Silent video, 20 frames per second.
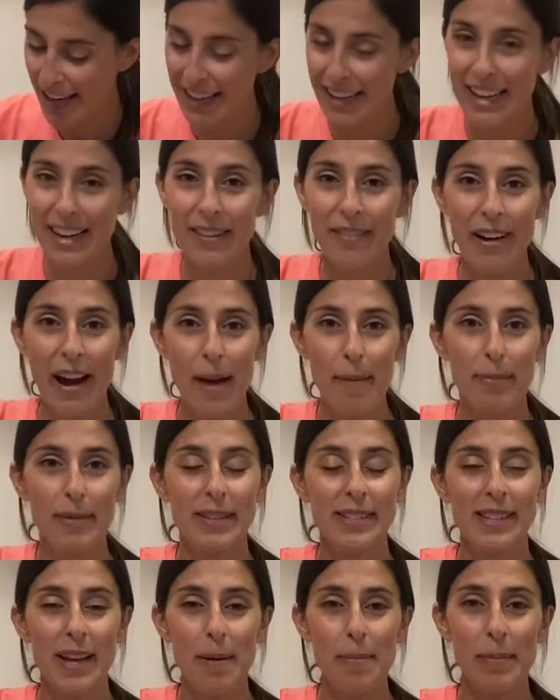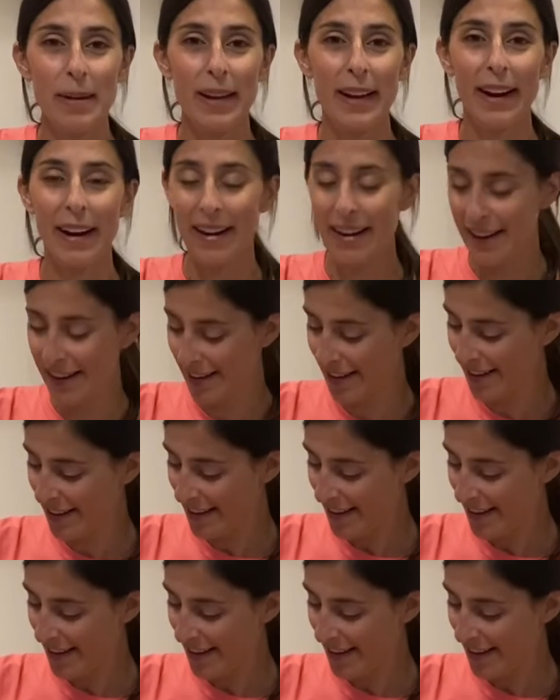of gonna wrap this up here.